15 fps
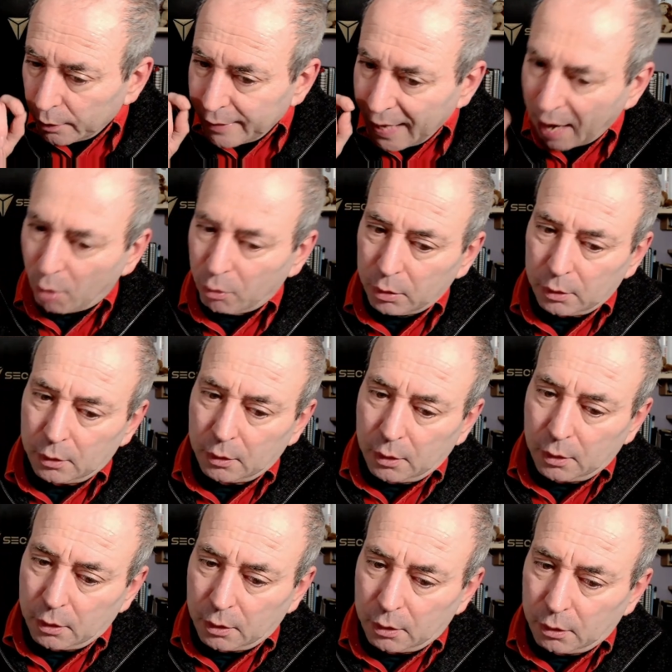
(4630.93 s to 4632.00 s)
Now,
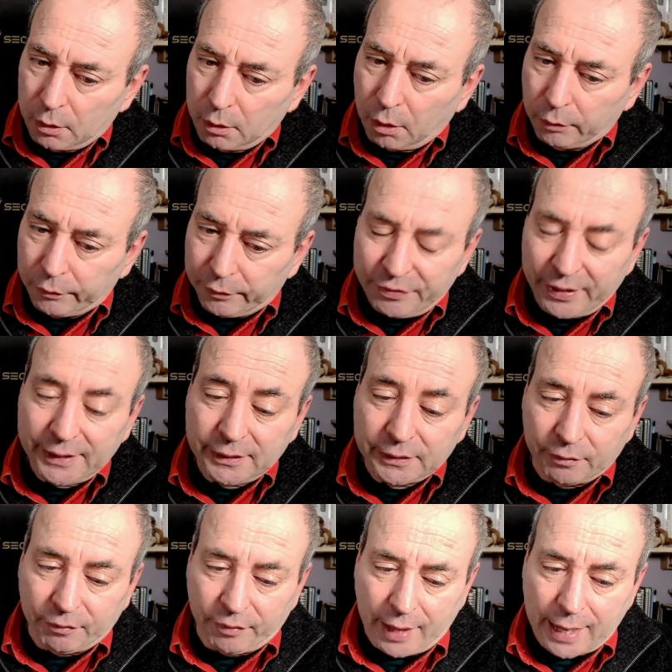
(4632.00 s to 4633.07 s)
on the
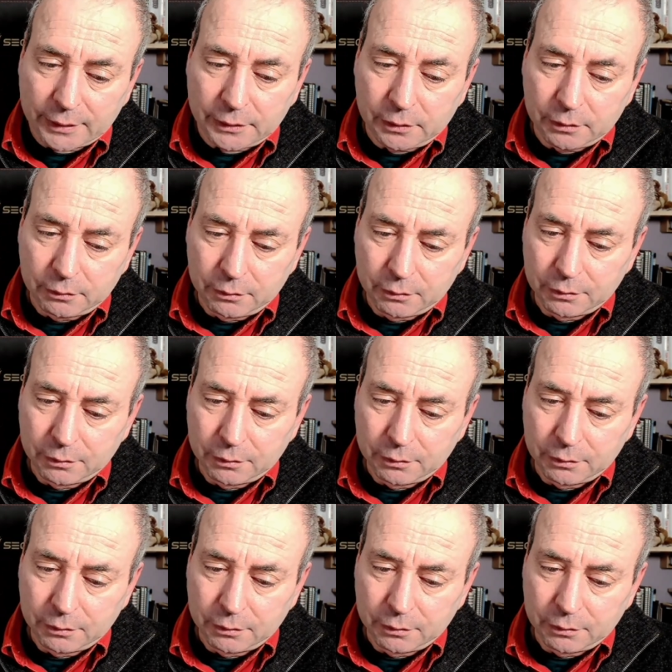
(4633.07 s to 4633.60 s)
face of that,